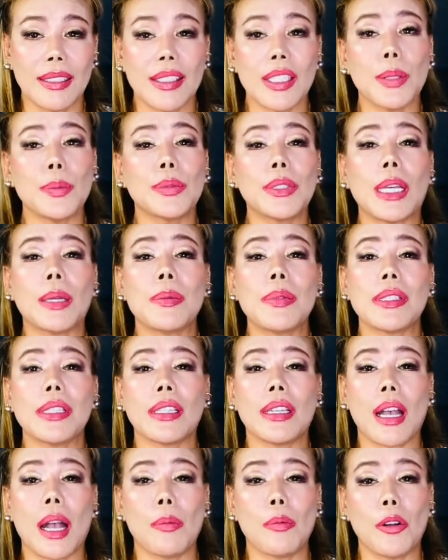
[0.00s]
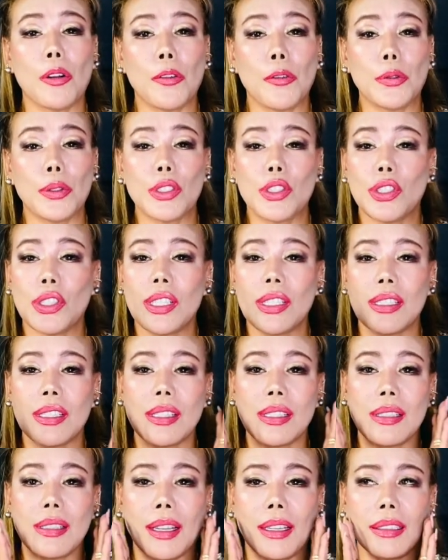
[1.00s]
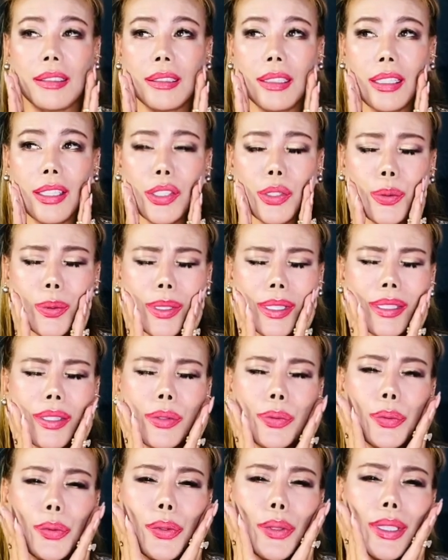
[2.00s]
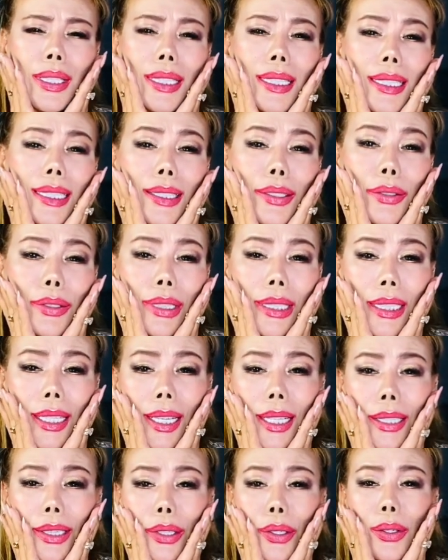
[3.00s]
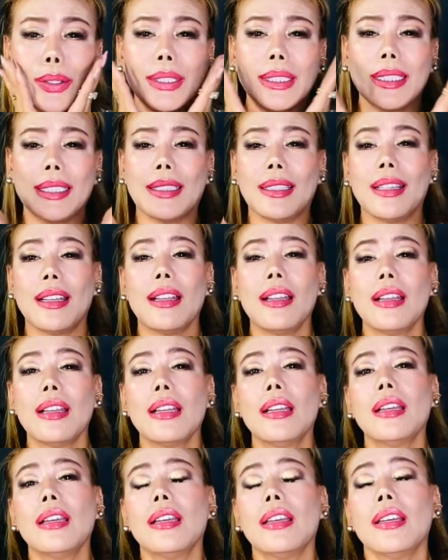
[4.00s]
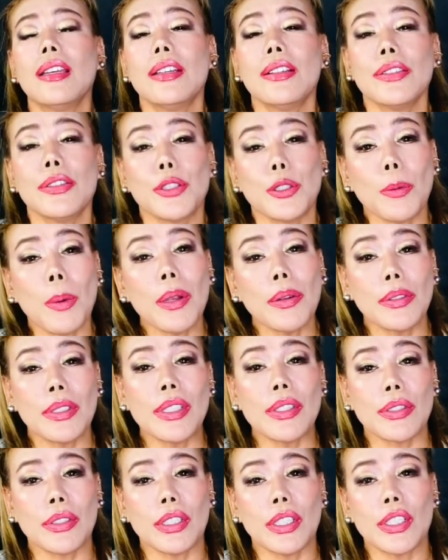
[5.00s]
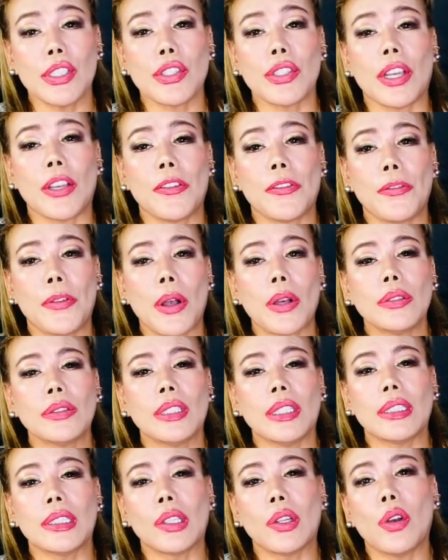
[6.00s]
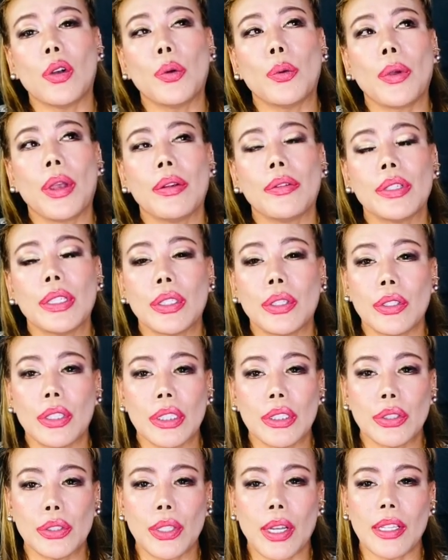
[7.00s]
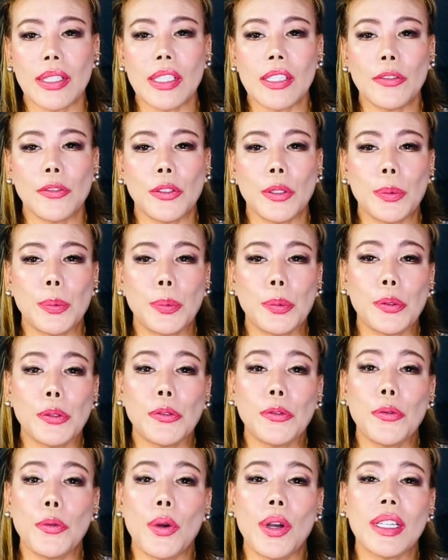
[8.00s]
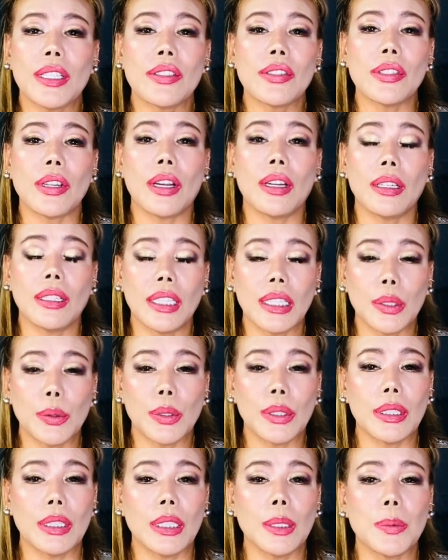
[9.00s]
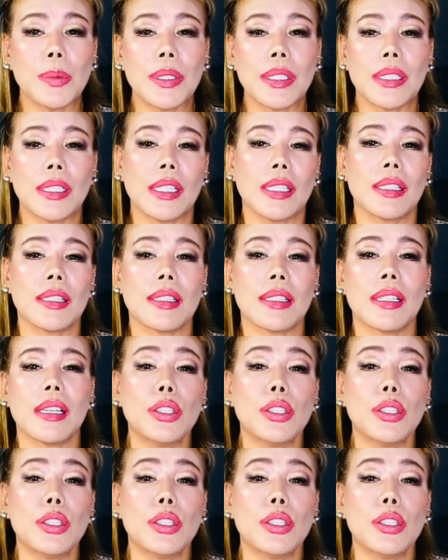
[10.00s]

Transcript: Sometimes they come off with just a slight touch, which is really, really annoying. Through my research, I found that long-wearing or transfer-proof ones are liquid lipsticks.